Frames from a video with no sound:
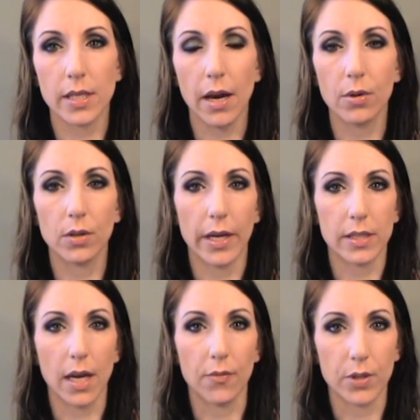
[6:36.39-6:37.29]
Hourglass
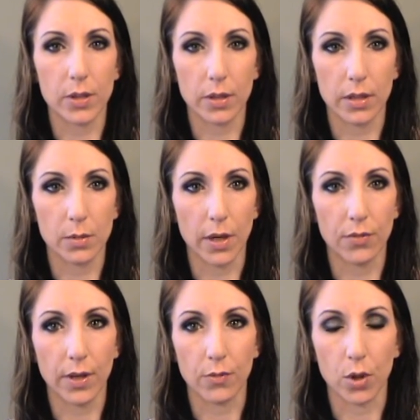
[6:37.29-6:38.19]
obviously is my
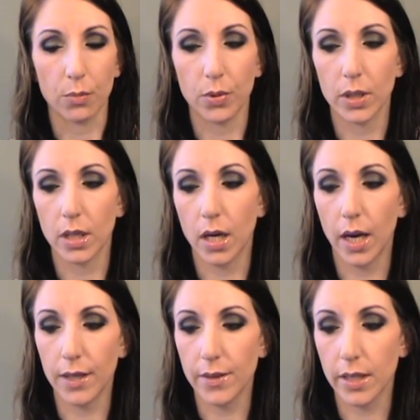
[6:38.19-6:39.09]
favorite, but
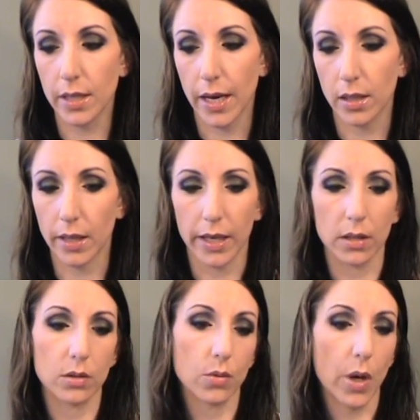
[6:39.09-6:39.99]
I think that like
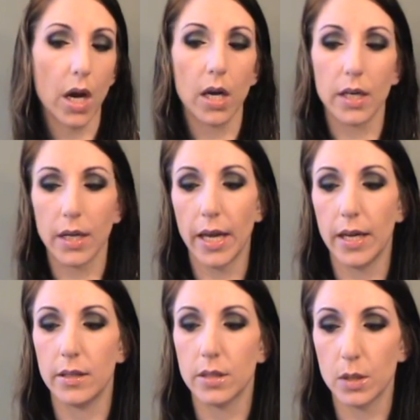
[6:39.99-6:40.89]
Loreal
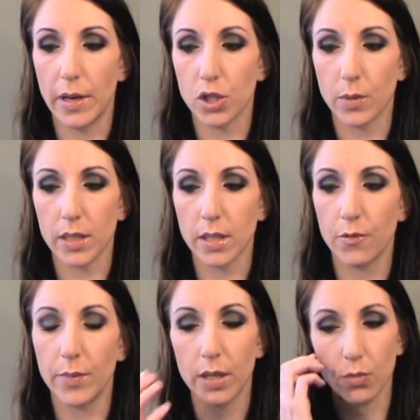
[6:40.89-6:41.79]
and Smashbox have
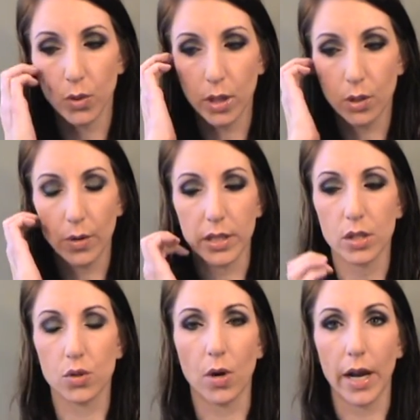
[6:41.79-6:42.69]
made really great
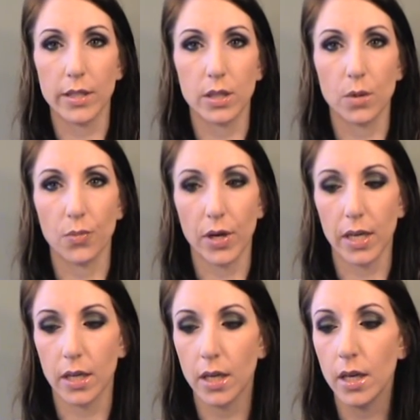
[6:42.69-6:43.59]
strides to bring